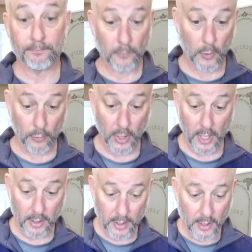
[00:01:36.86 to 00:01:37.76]

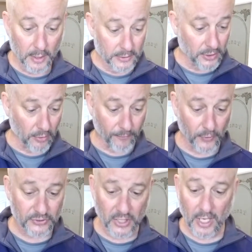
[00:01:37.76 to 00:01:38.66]
Okay, so
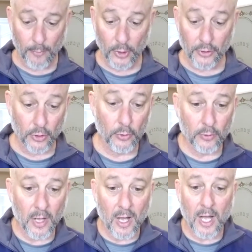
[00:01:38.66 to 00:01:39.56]
first thing I'm going to
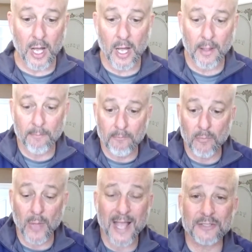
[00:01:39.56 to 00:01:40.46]
do, I'm
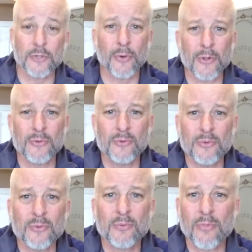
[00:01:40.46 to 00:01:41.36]
actually going to
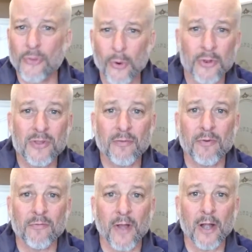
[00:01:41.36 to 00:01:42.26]
throw a
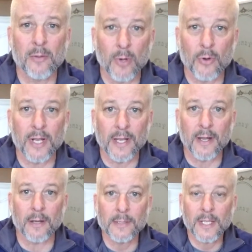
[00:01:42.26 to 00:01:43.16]
different variable in
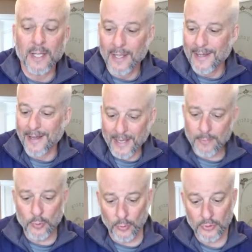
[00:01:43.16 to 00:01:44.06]
here. I
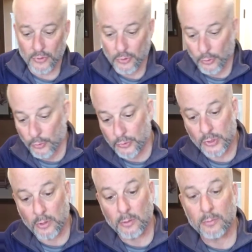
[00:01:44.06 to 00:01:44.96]
am going to
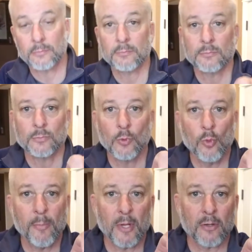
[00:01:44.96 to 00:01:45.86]
use
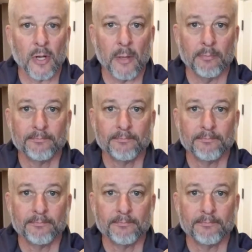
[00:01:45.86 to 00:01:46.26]
whipping cream.